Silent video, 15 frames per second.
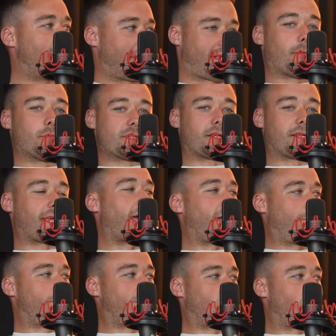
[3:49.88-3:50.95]
that was a
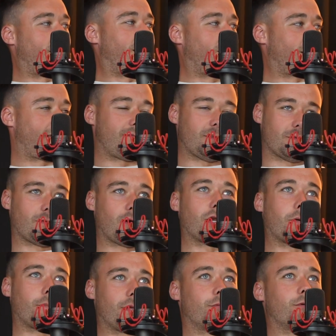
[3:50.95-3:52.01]
game to win. Like, even though I
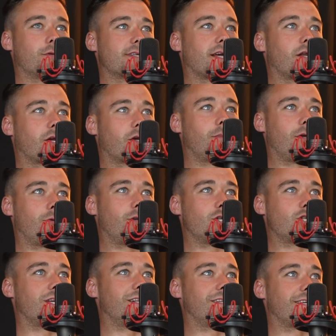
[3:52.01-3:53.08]
know people would say the Community
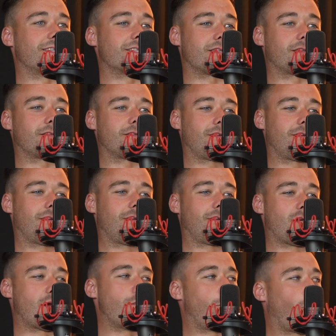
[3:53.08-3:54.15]
Shield isn't
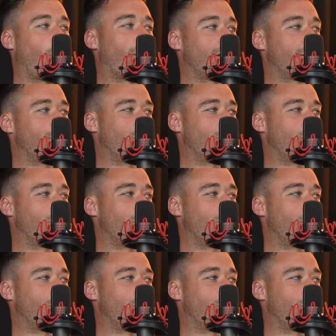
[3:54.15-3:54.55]
important,